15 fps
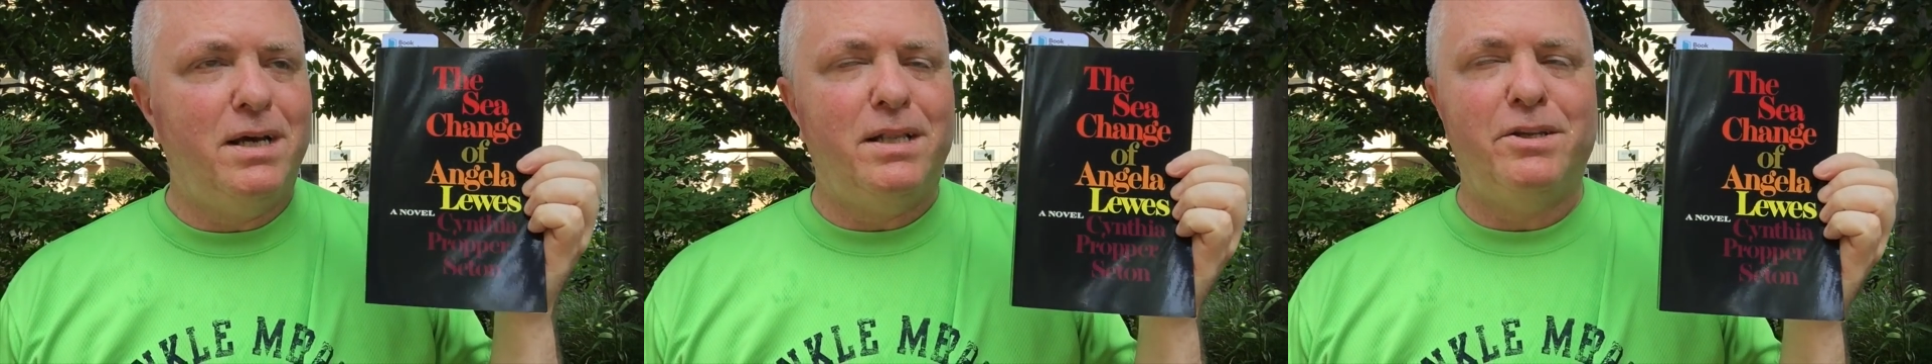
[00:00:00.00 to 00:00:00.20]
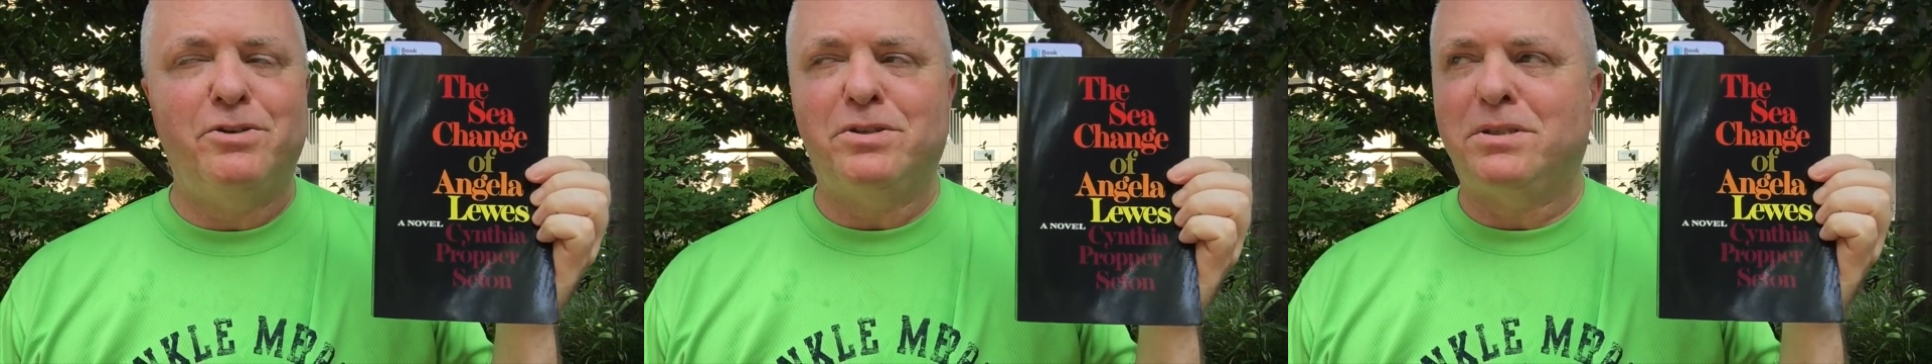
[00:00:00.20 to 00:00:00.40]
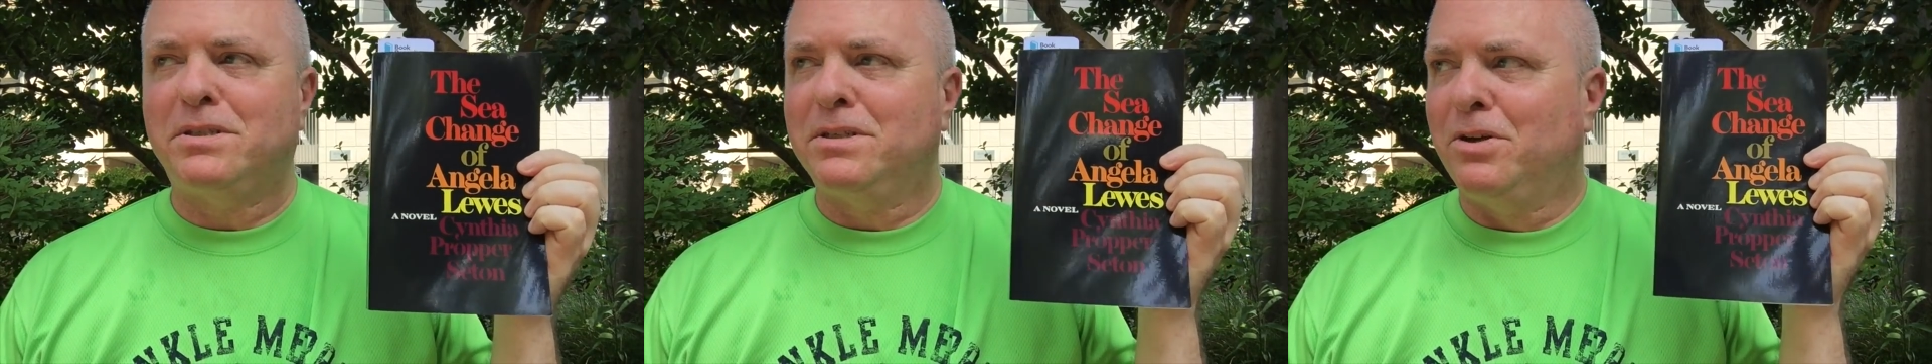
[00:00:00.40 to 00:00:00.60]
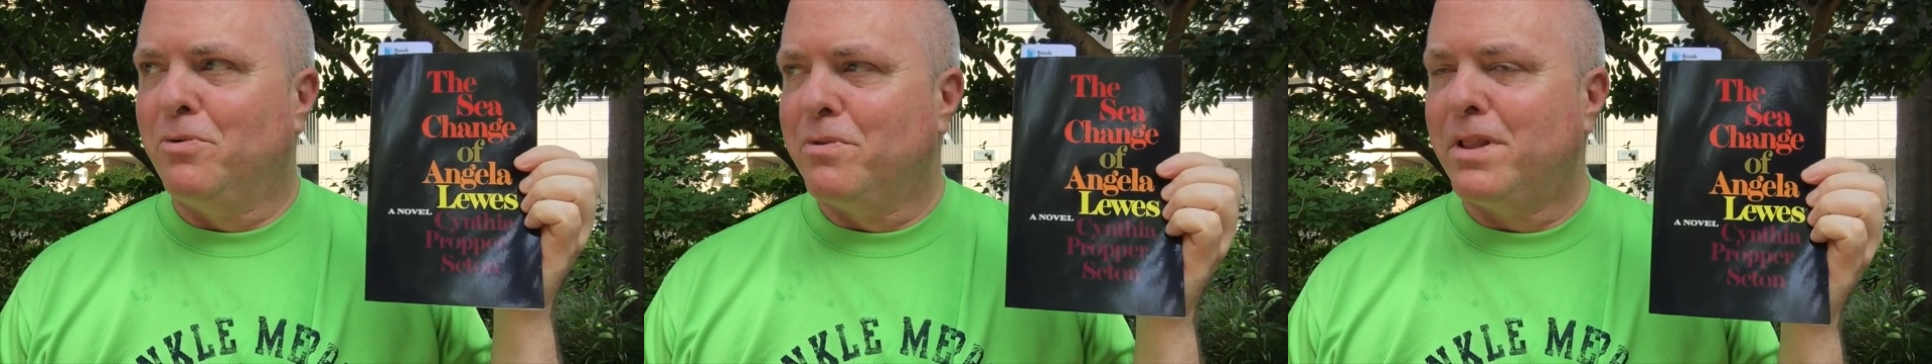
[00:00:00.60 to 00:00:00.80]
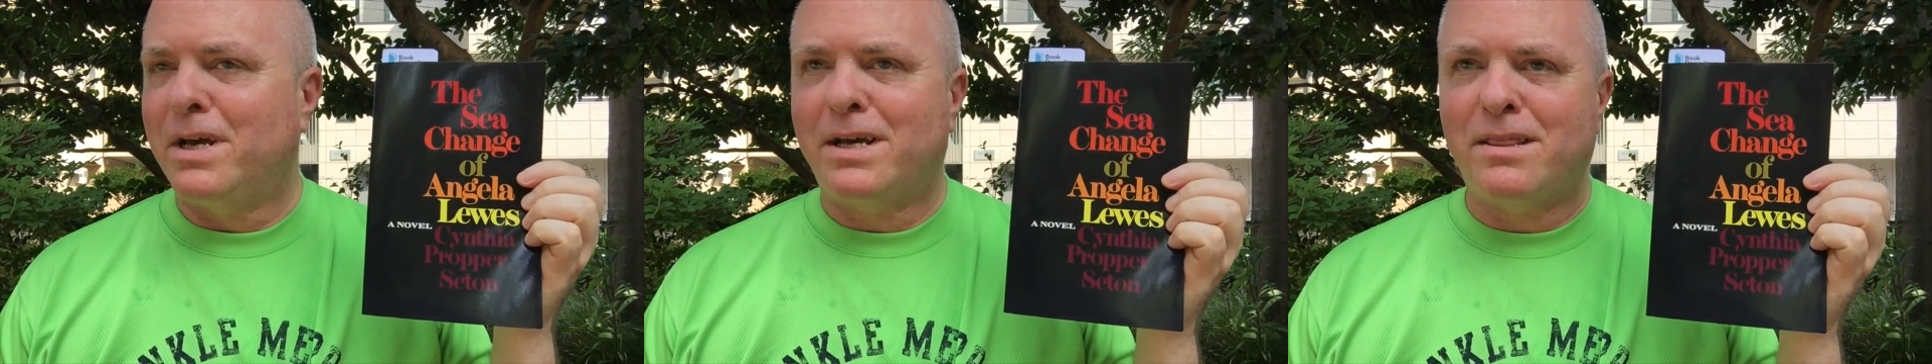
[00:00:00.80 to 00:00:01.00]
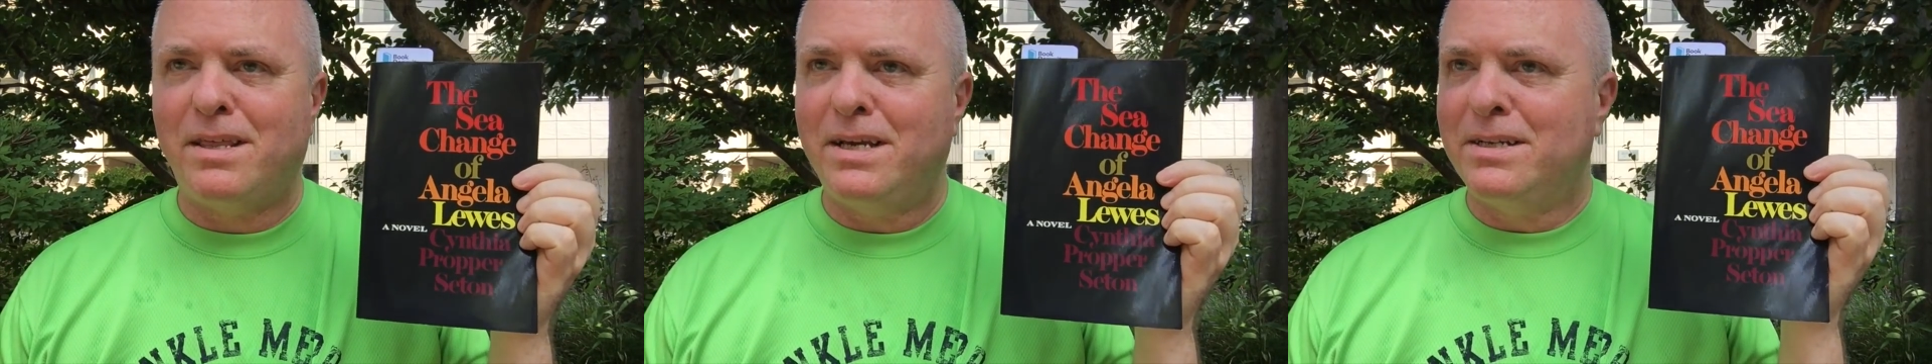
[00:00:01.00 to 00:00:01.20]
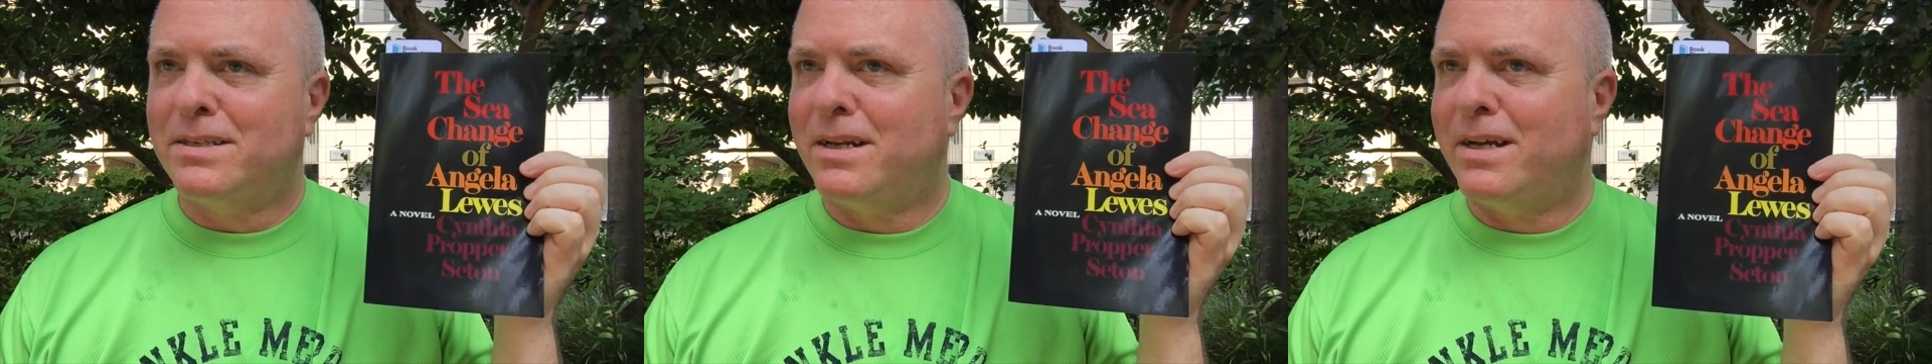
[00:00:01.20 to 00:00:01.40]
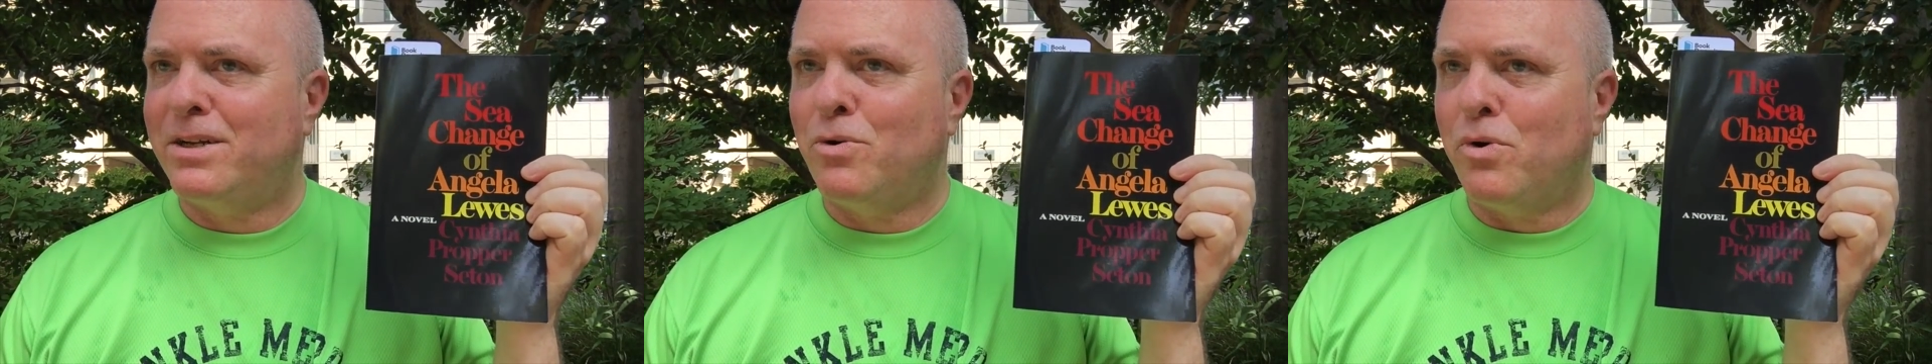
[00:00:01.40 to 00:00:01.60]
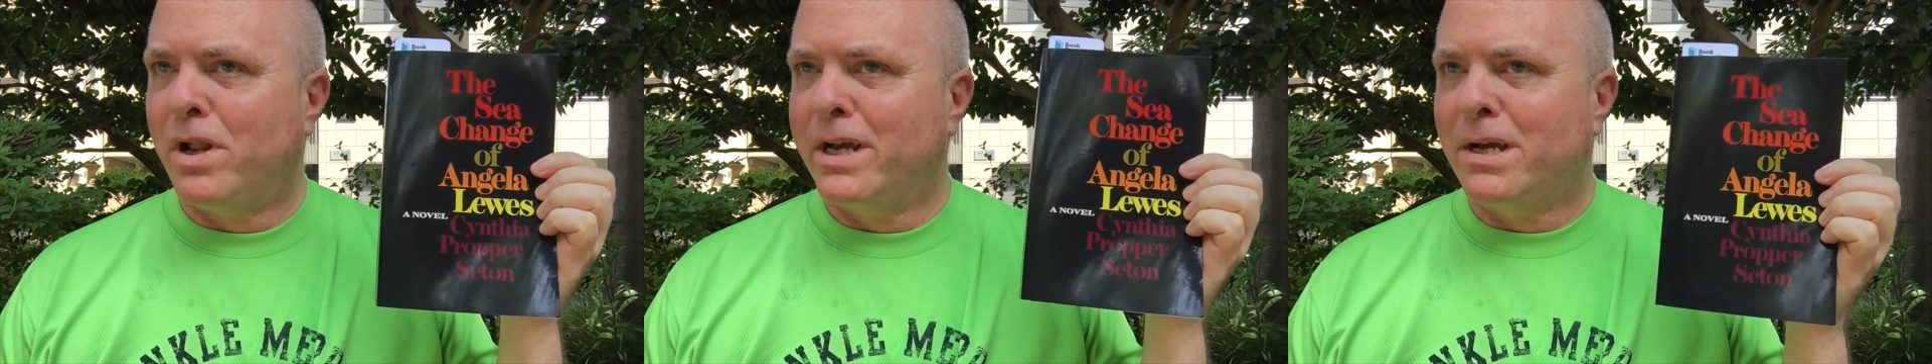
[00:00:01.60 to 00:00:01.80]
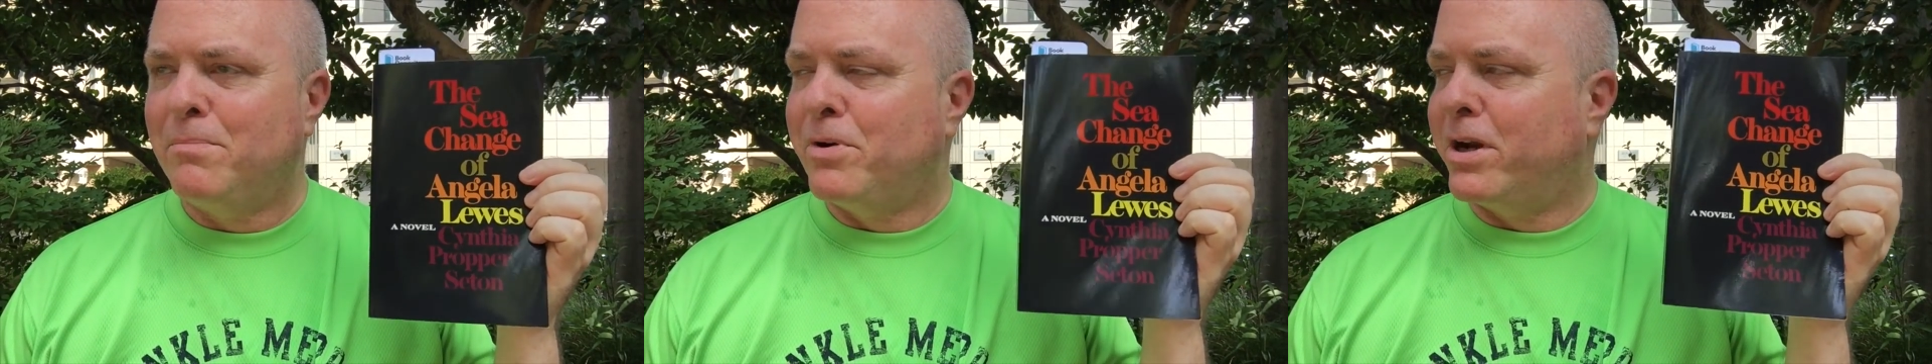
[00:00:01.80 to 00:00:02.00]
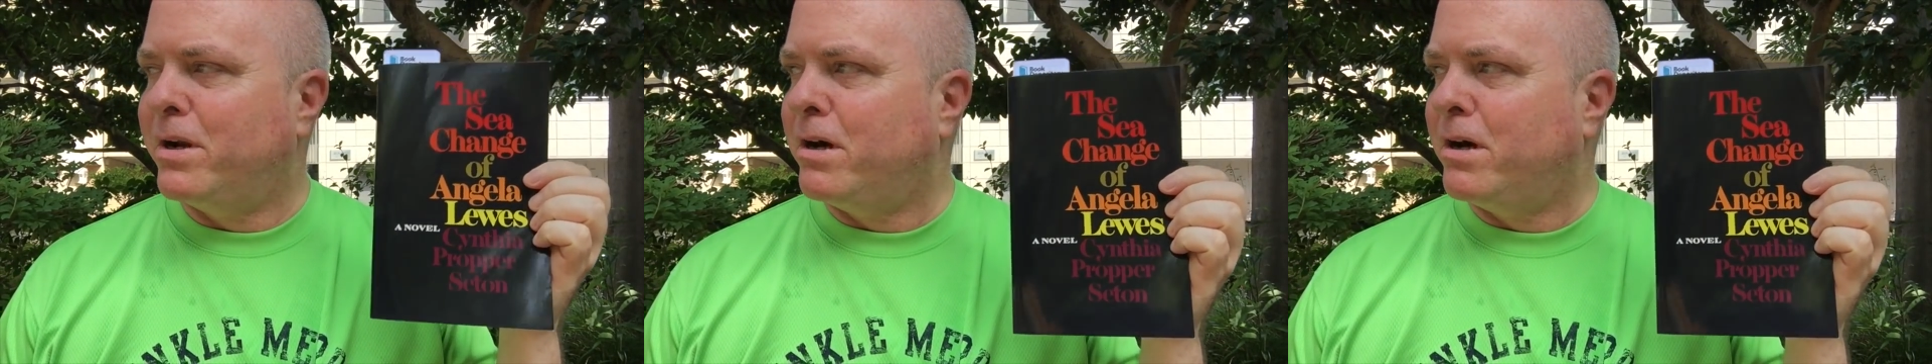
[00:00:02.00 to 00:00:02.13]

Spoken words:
There's, you know, things that I don't like about it.